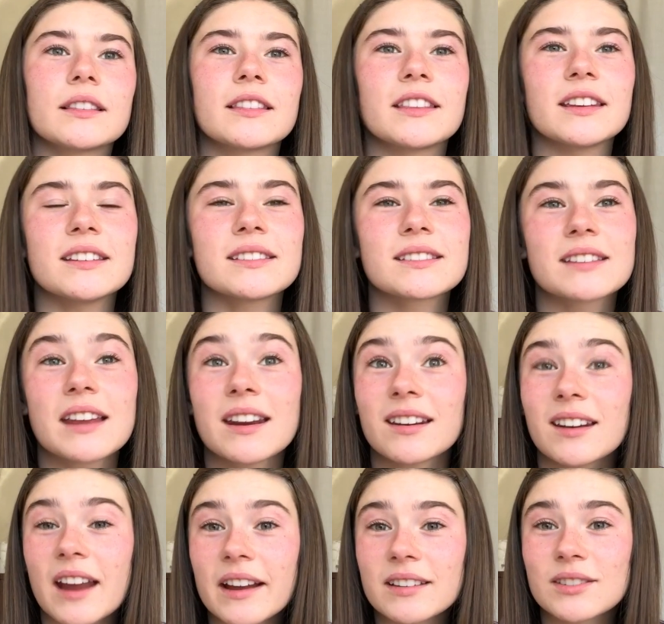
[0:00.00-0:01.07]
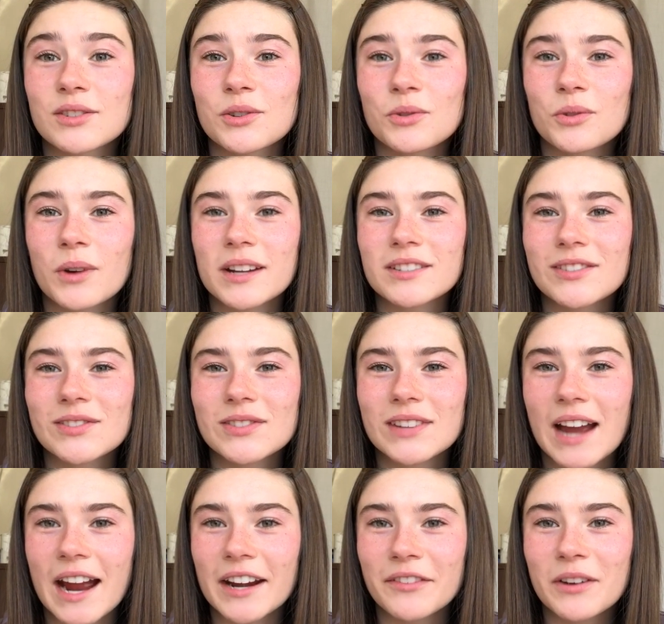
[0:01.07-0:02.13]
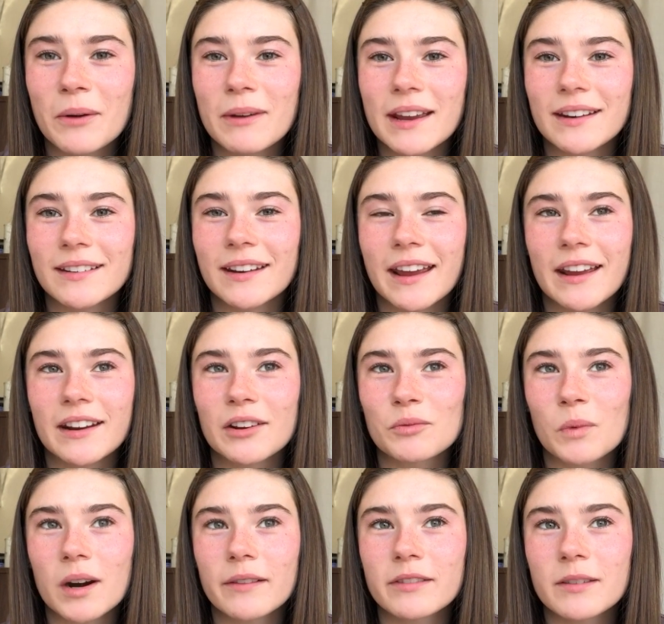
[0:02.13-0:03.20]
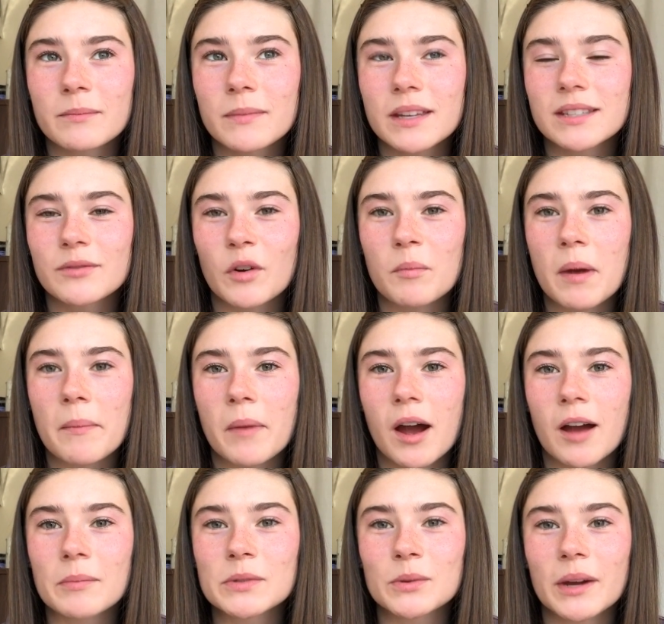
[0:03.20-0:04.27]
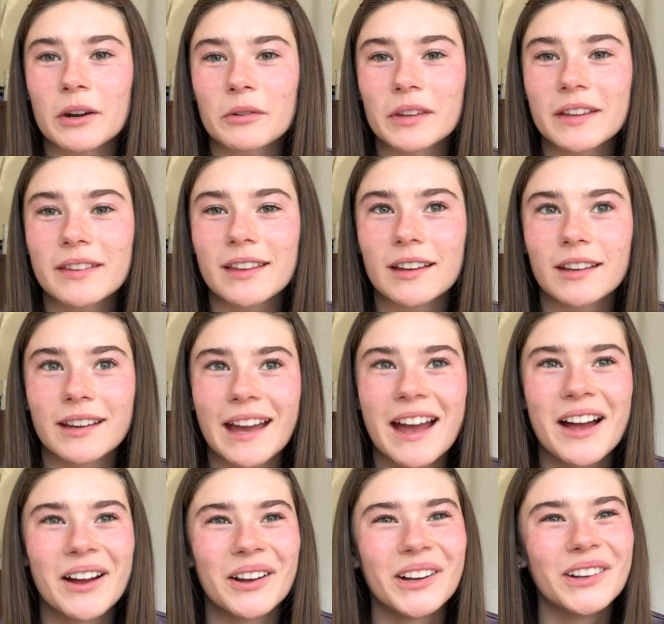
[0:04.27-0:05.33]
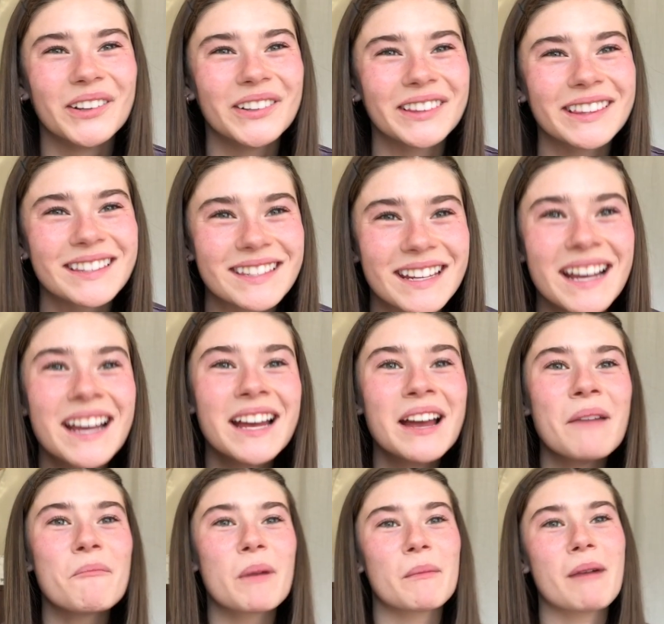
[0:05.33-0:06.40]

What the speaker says: These next two questions kind of go hand in hand, and one of them is from my mom, so I don't really think it counts. But